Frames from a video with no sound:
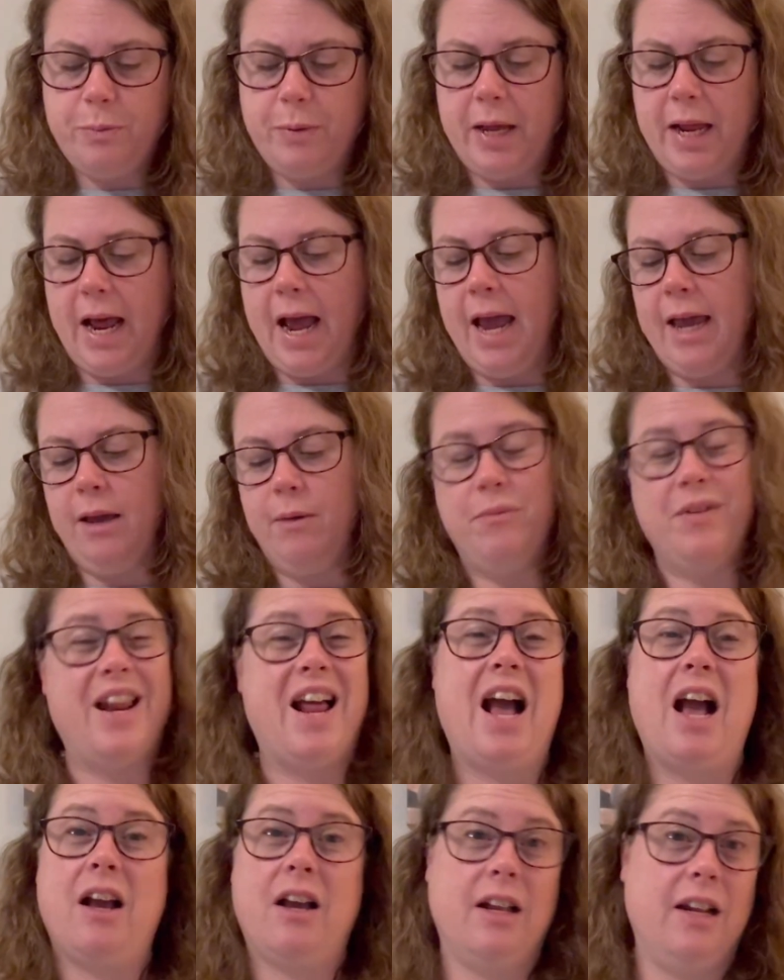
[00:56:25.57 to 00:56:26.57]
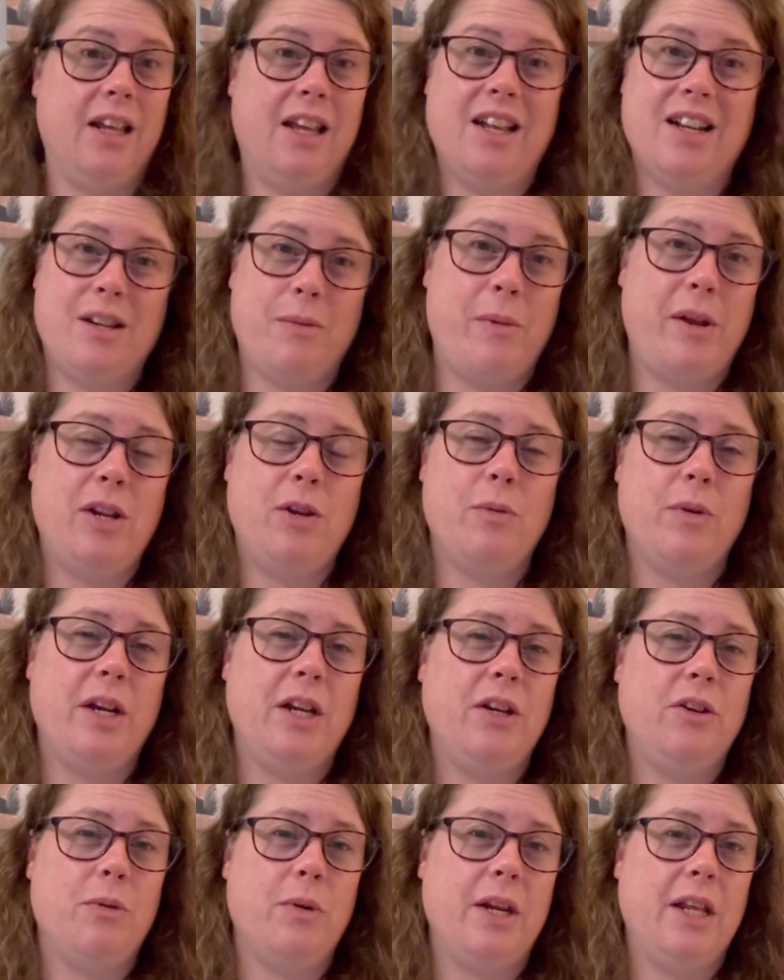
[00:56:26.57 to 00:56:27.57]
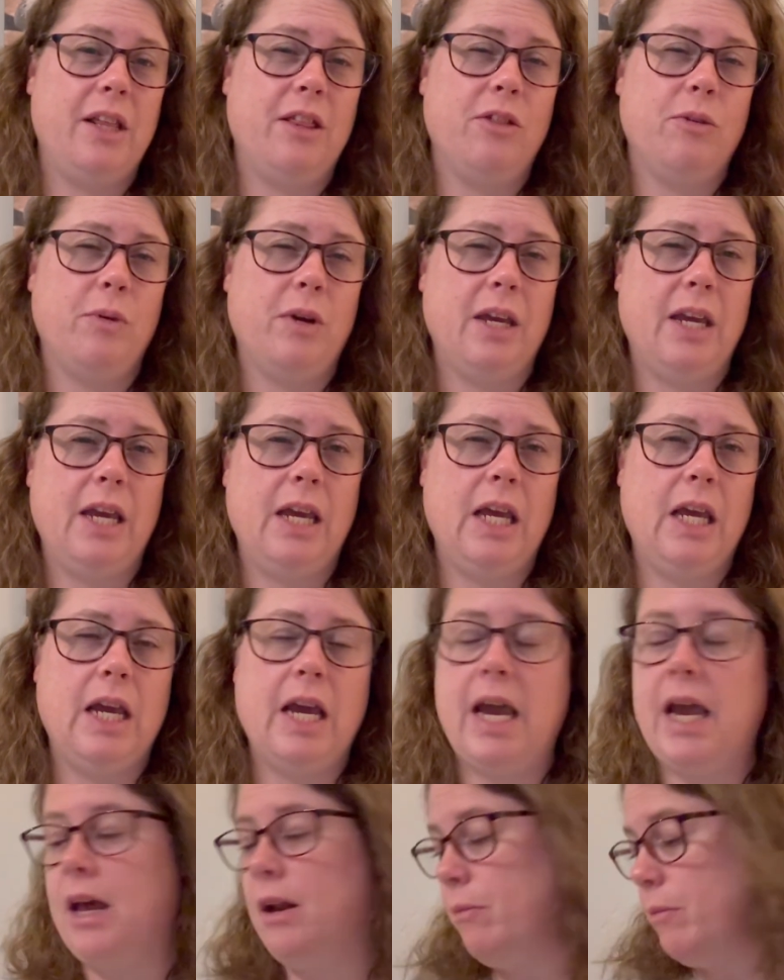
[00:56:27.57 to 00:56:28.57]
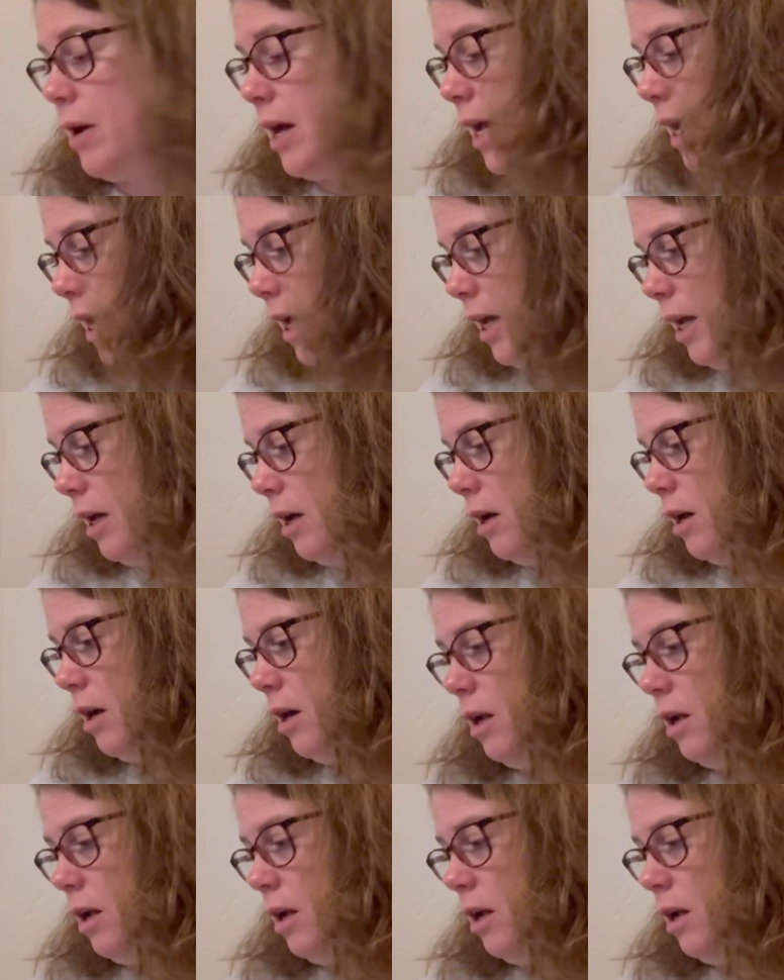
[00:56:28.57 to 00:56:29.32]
but I am not gonna get to my 2023 and my